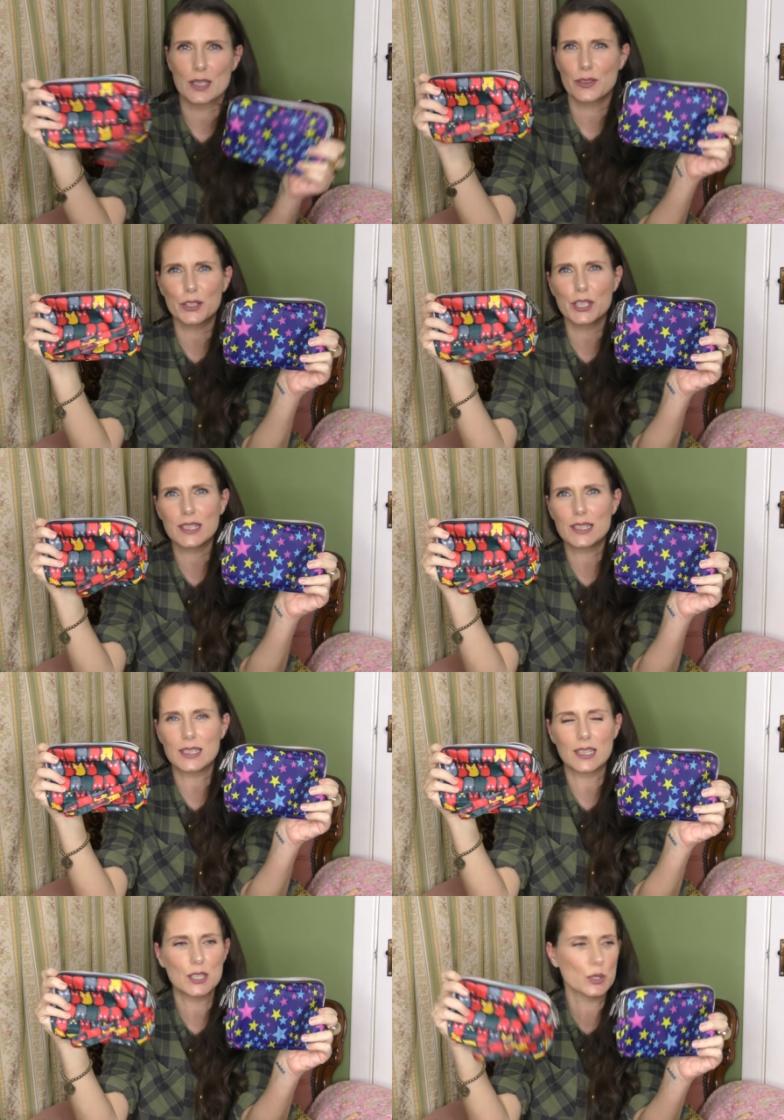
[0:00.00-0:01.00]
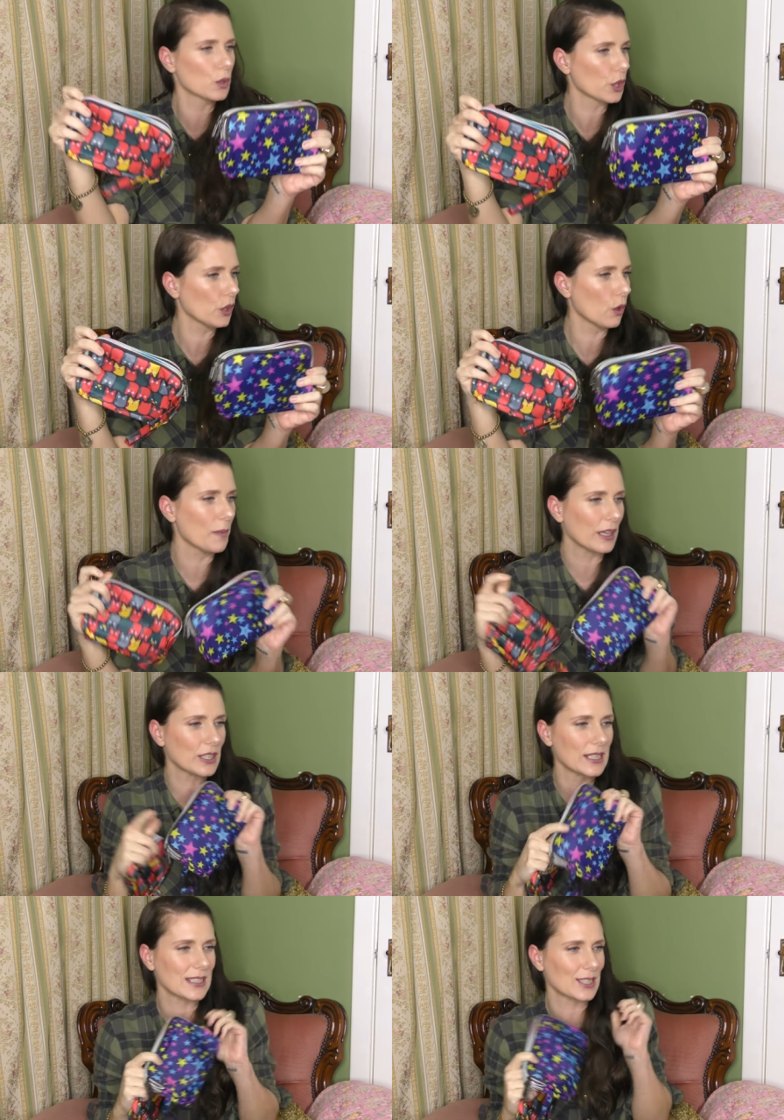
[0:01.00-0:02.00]
they're just so cute. Oh my
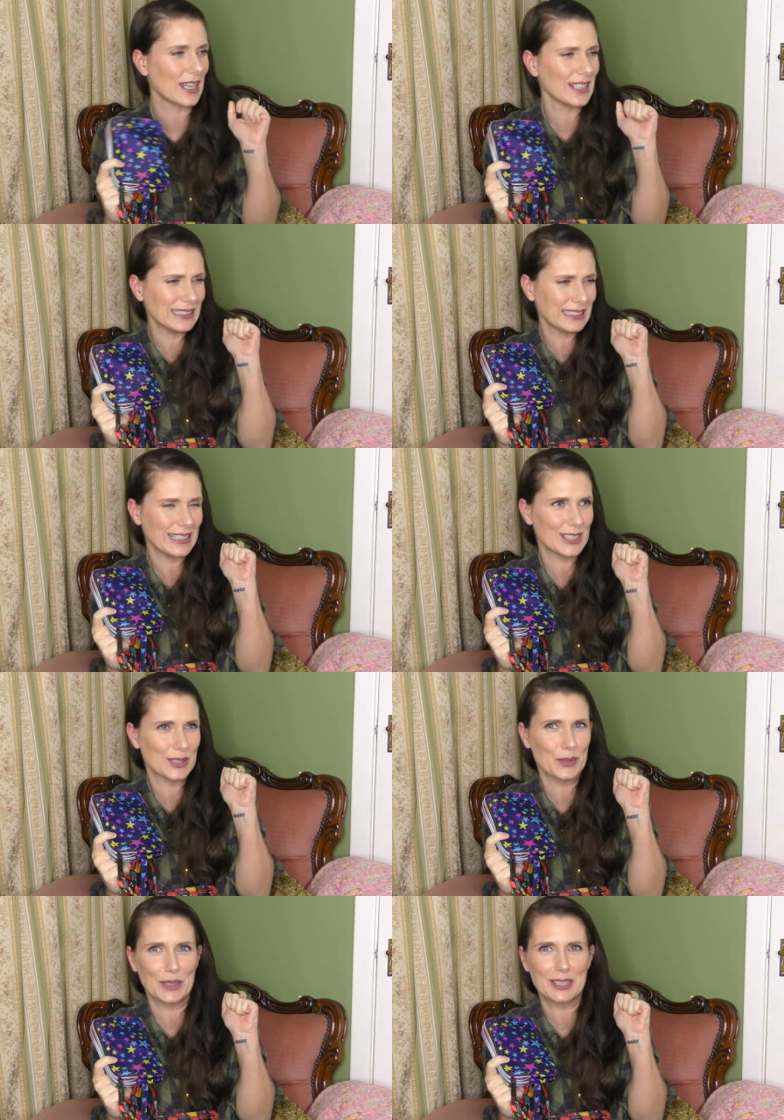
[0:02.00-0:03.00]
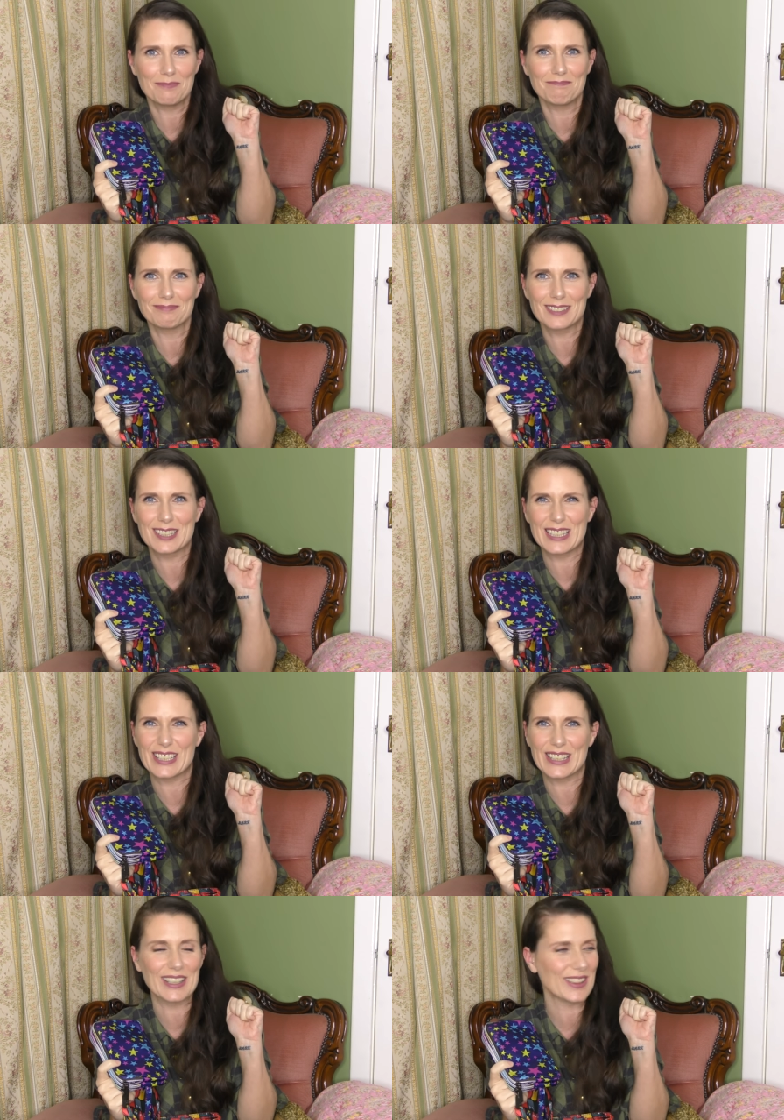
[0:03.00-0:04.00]
goodness, it's going.
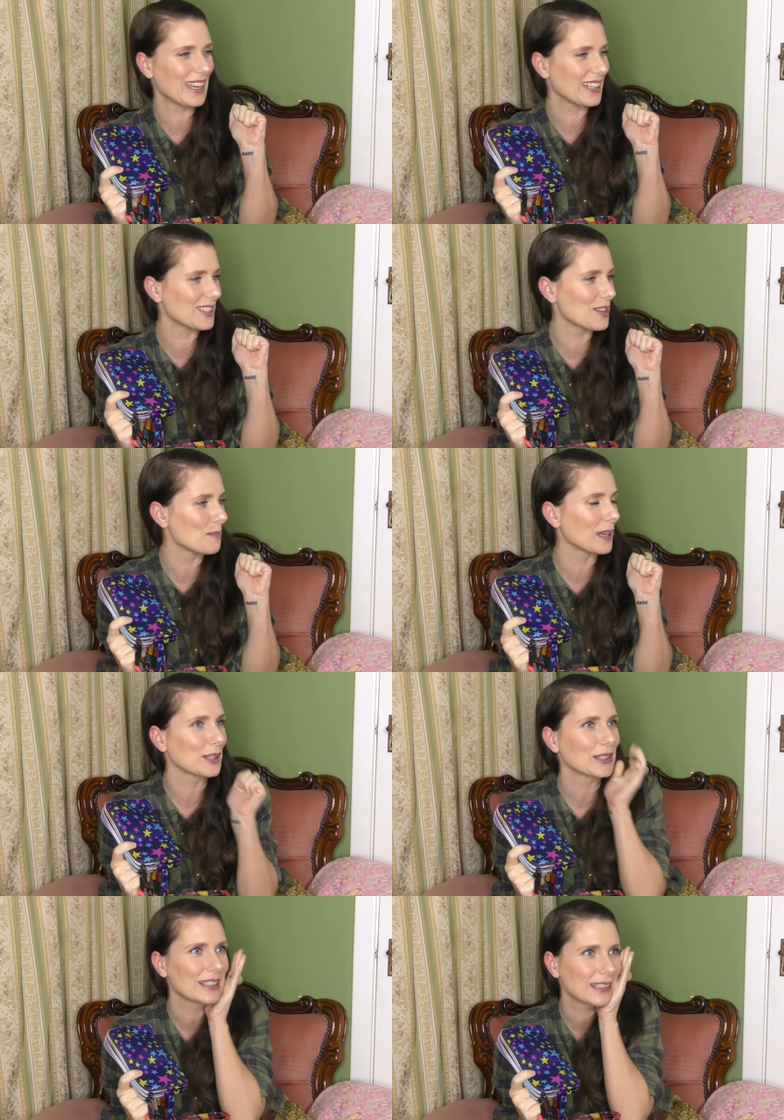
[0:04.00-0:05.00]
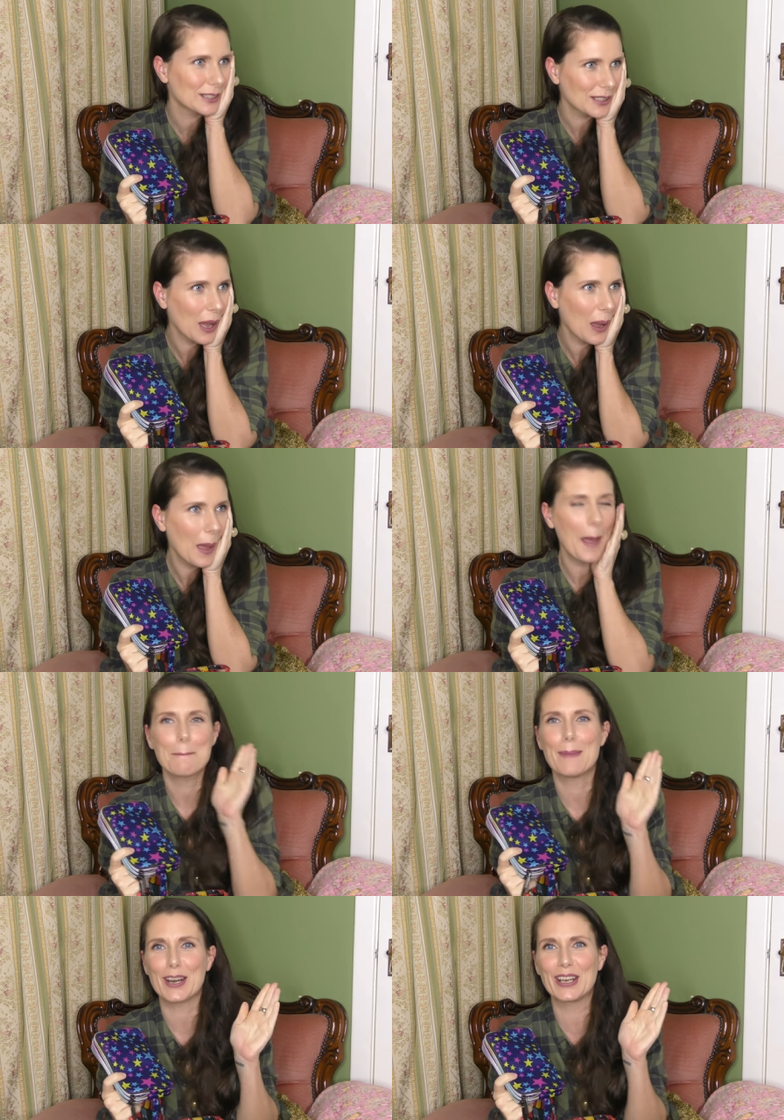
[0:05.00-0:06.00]
Did you hear that? Oh my goodness.
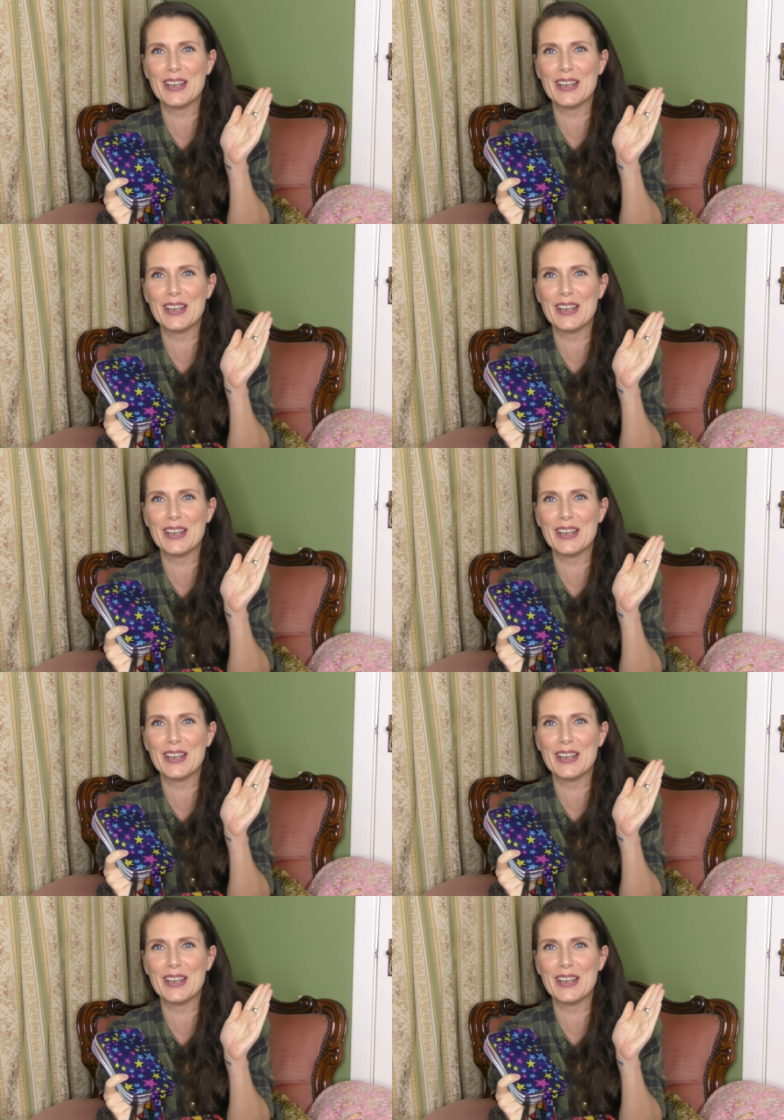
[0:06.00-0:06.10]
Mark,